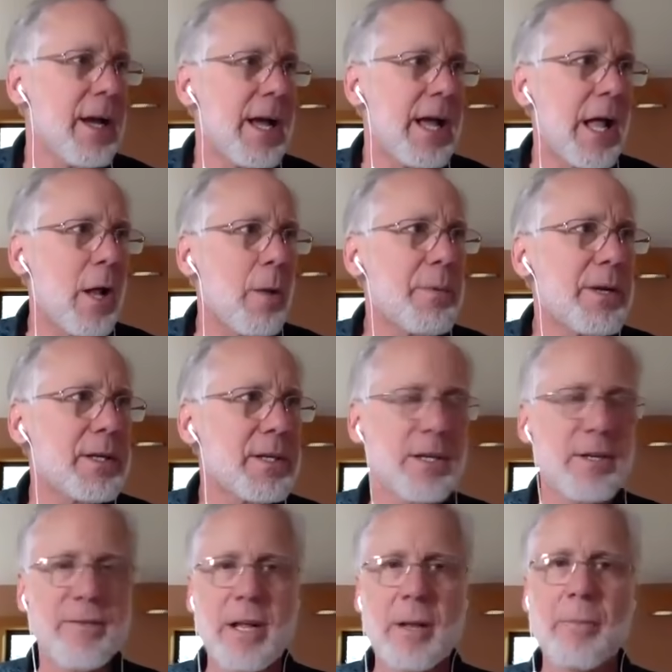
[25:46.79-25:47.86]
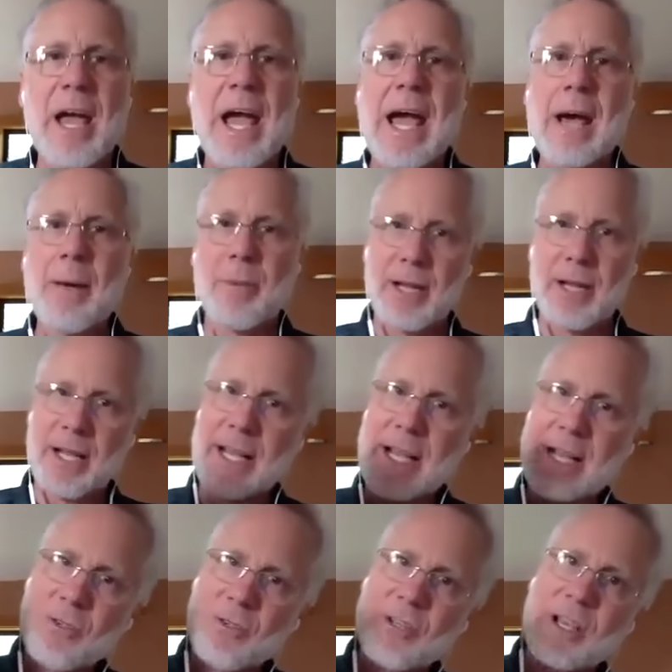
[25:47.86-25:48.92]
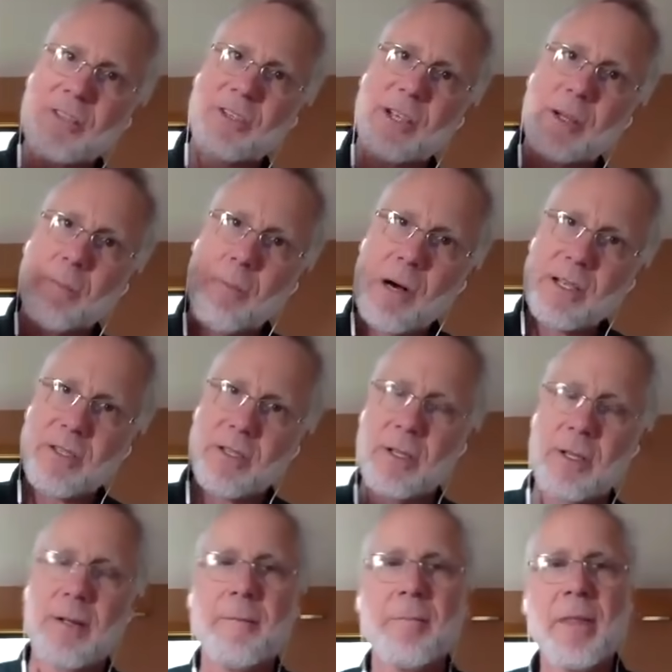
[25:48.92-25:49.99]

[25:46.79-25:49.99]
helping to develop the habit, like exercising a muscle,